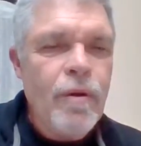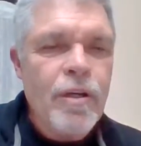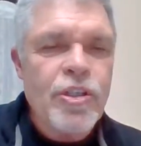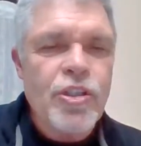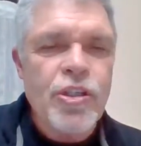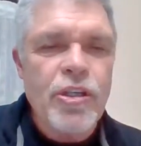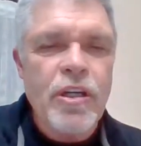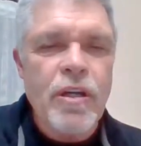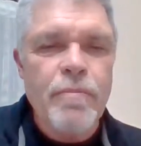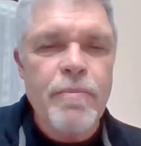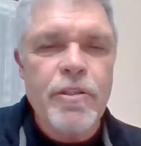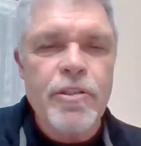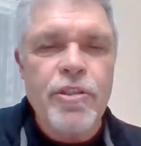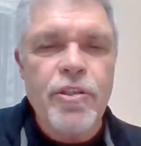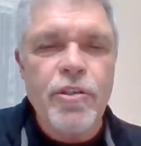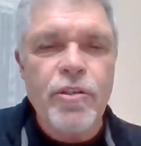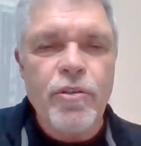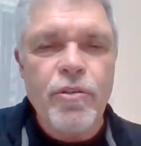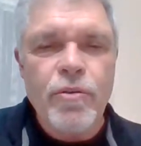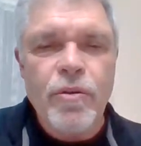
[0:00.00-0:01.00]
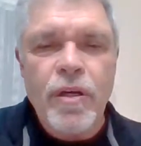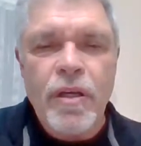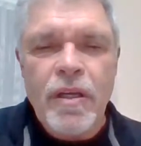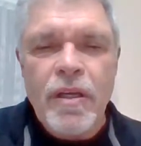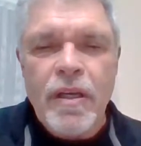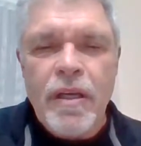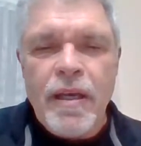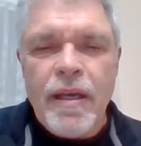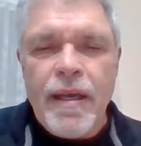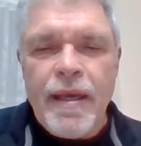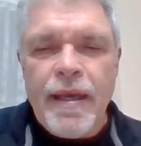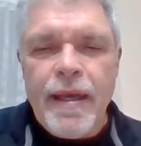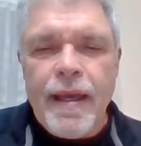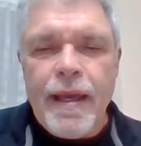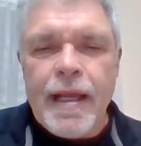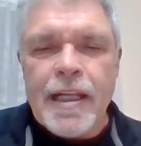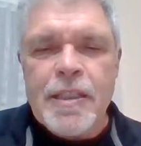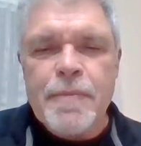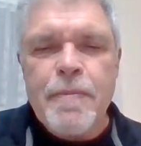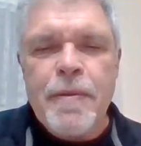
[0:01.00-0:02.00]
Question number 2.
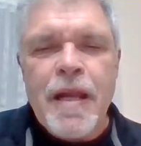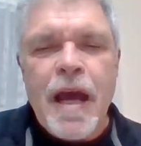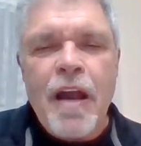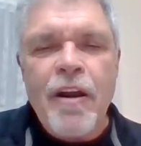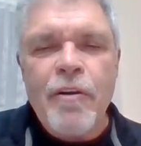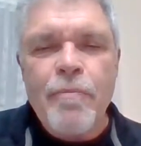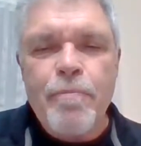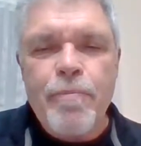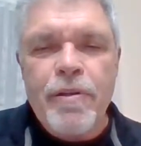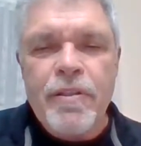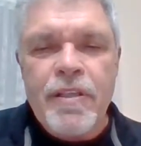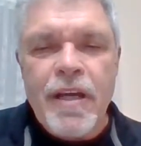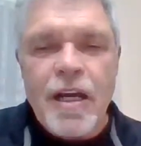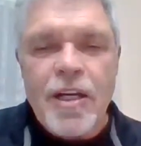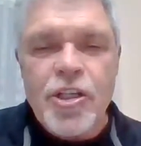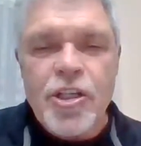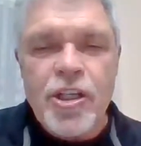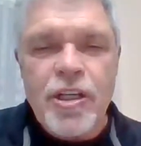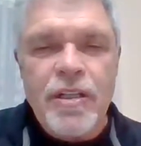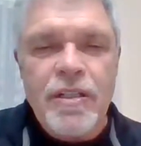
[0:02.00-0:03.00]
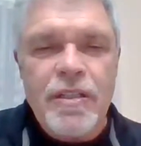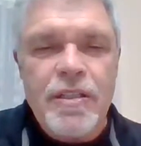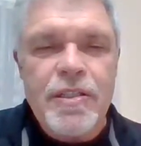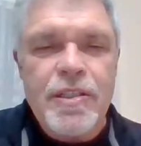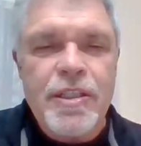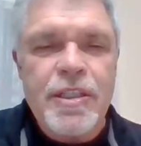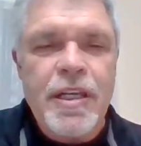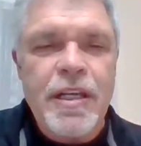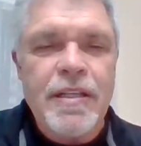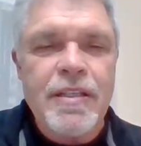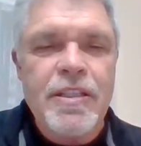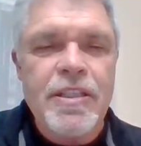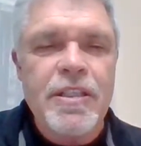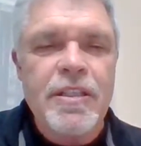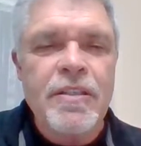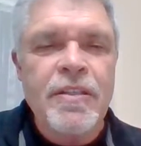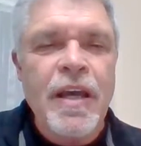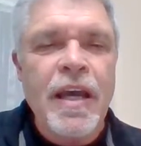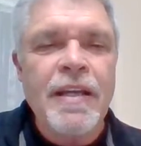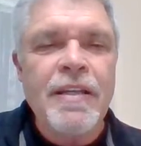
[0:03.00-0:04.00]
It's been out of production since
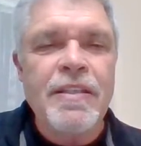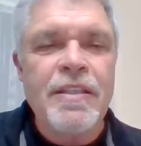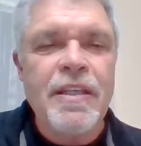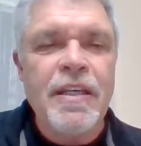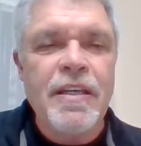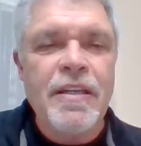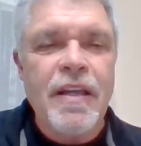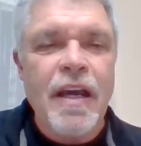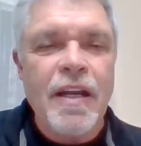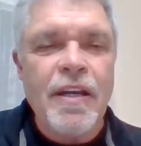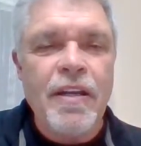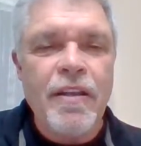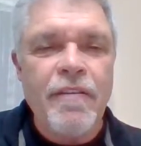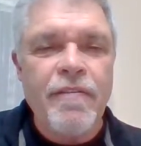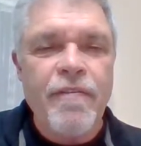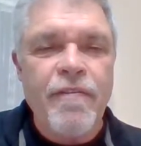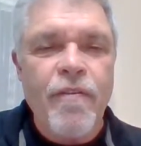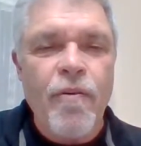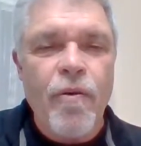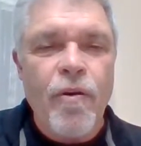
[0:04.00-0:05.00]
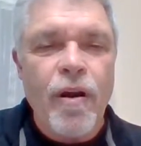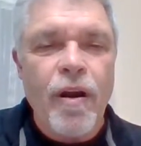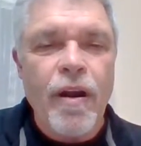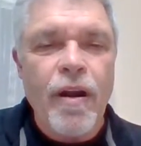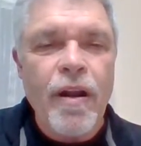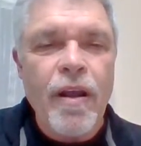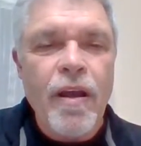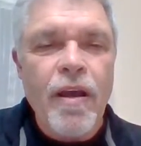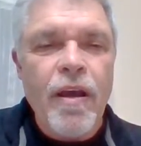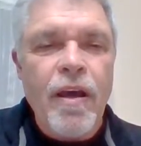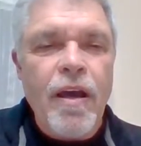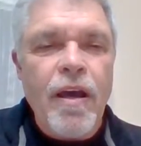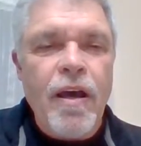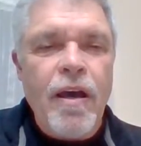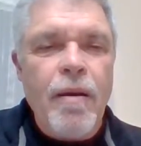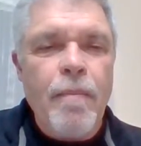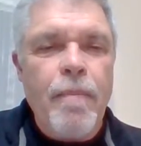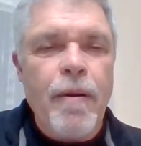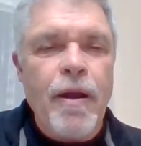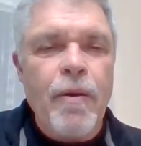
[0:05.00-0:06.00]
1994,
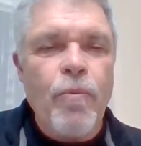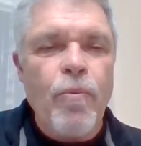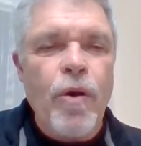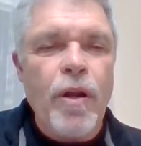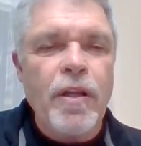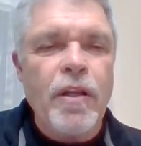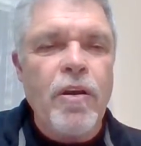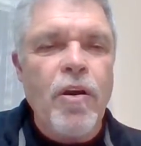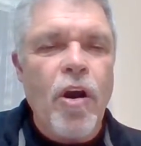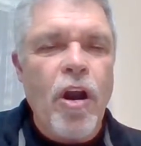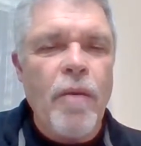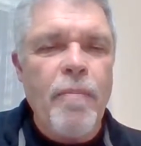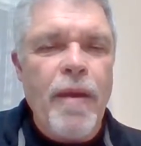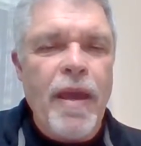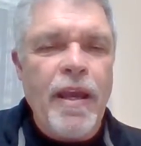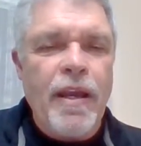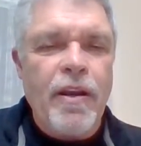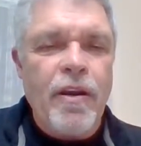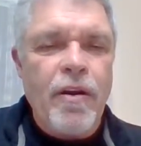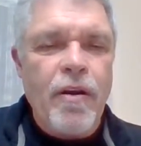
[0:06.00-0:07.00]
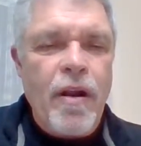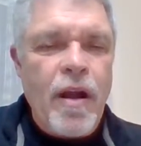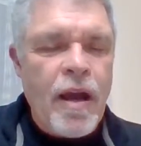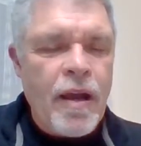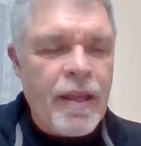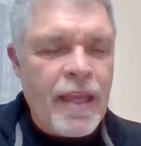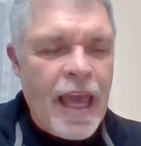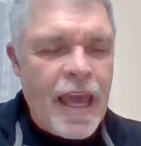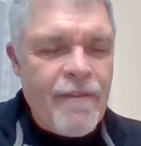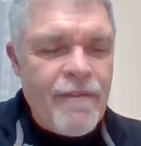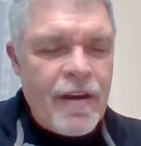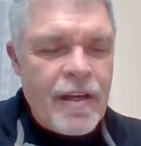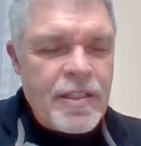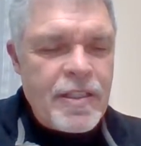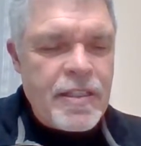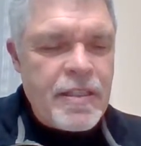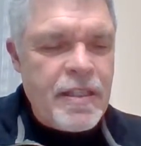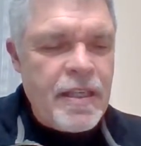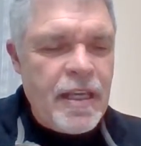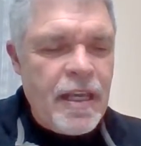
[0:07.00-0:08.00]
but what car maker gave
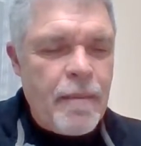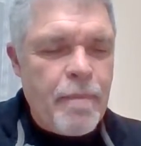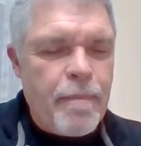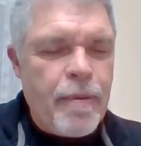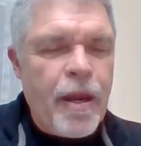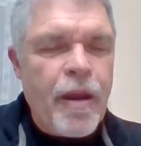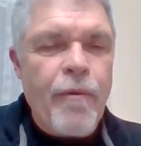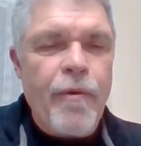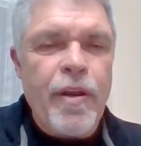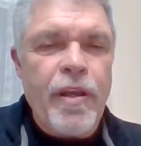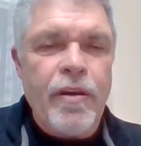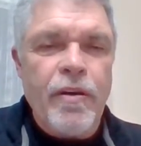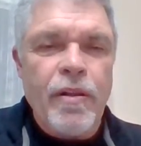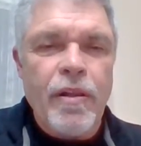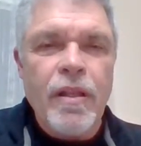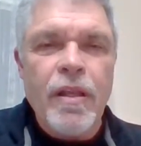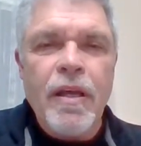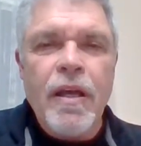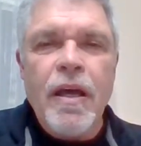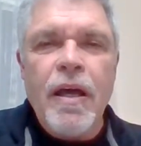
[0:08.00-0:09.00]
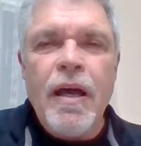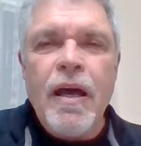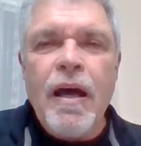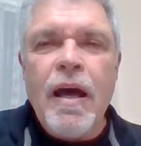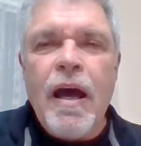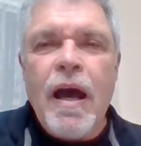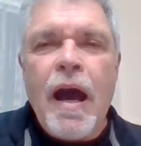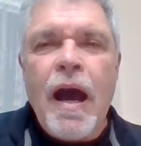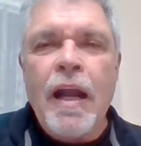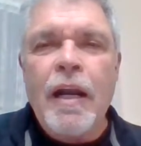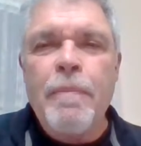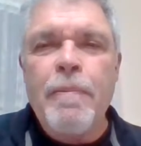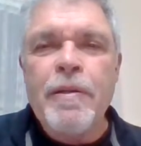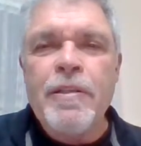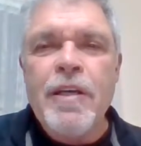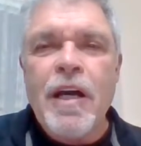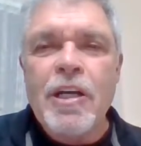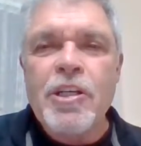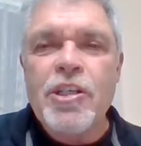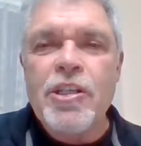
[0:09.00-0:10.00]
us the Imperial? Out of
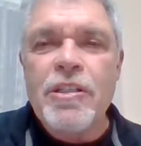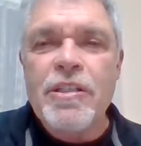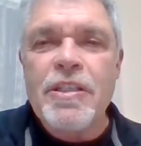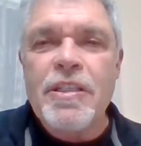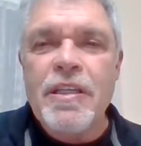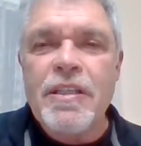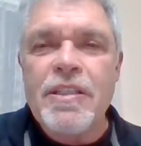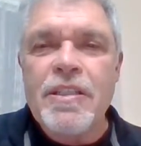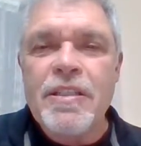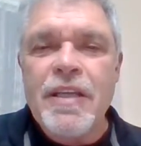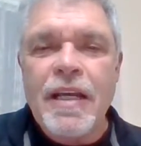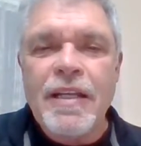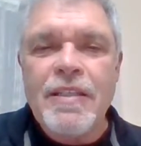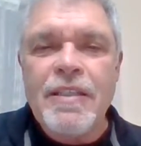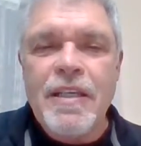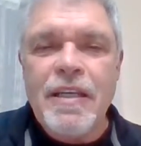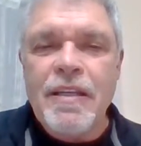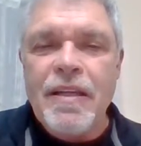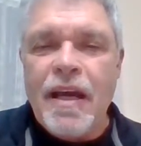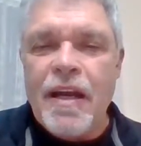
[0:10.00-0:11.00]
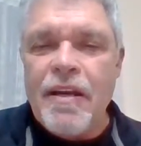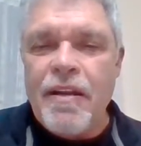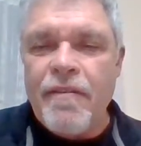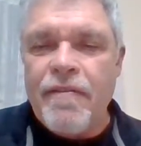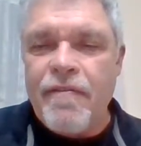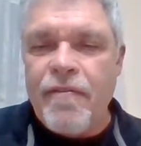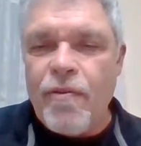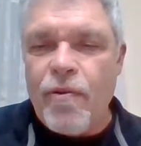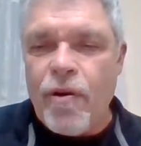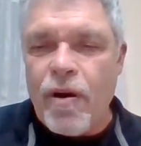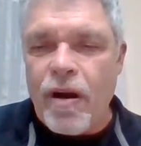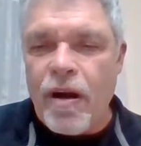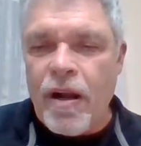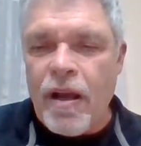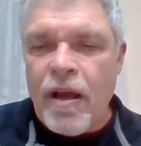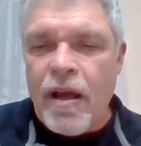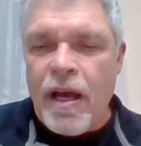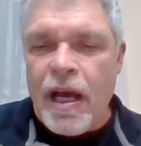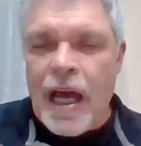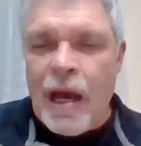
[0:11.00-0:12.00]
production since 1994.
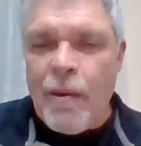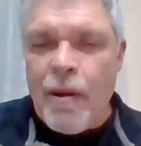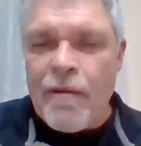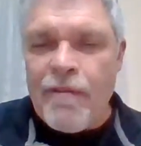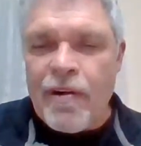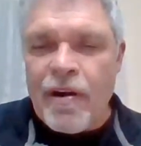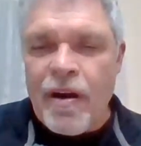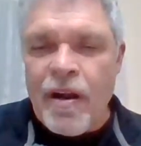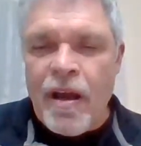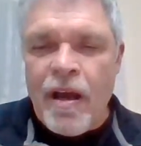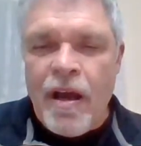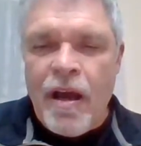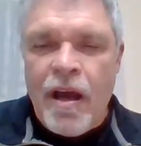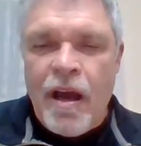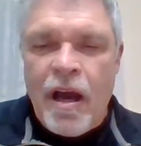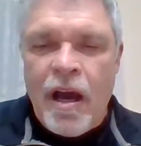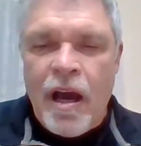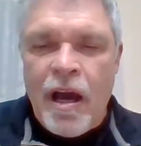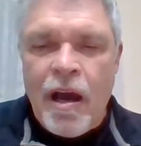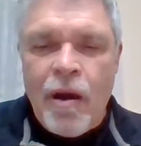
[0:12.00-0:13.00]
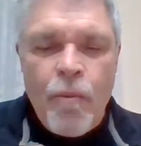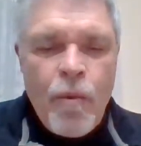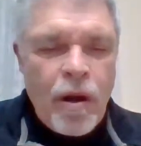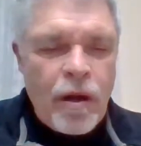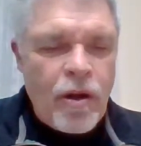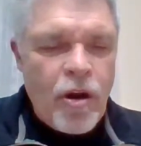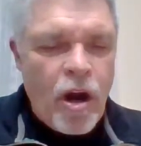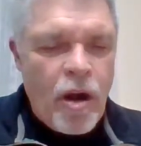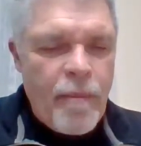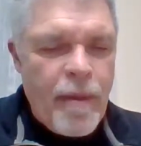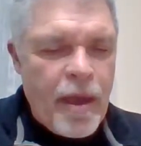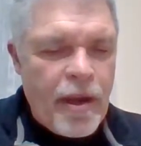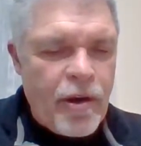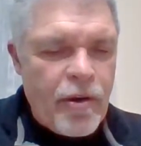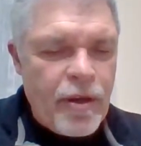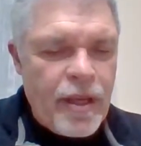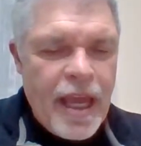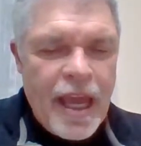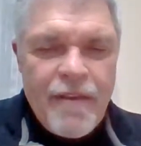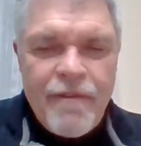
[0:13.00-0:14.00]
However, what car
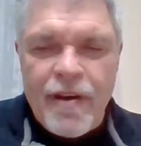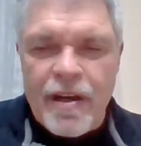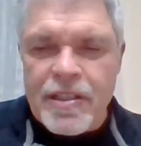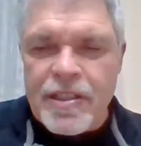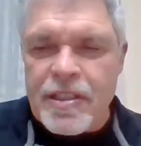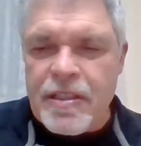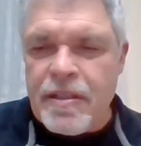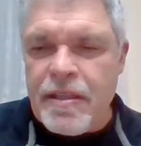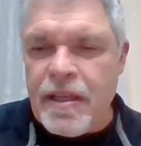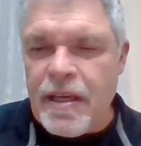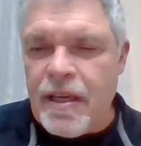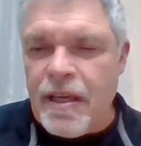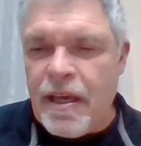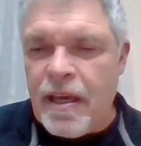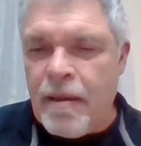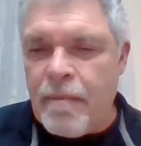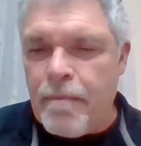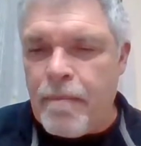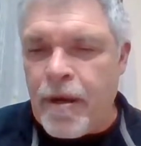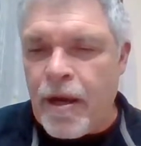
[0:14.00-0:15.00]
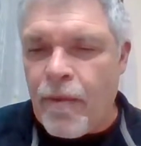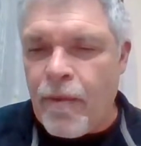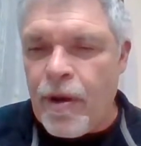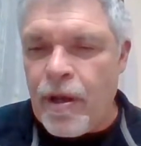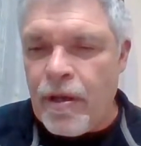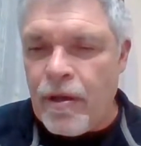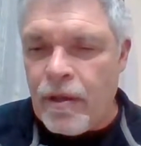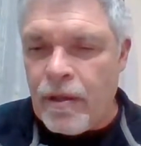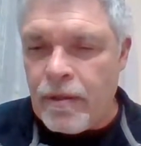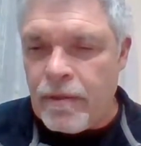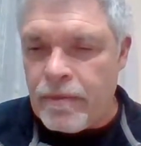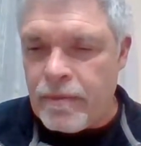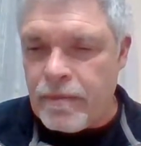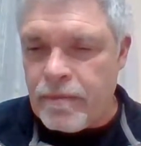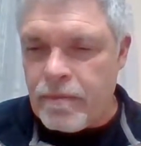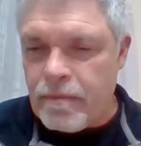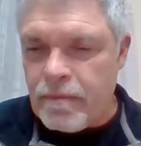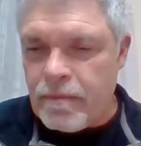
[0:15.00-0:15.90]
maker gave us the Imperial?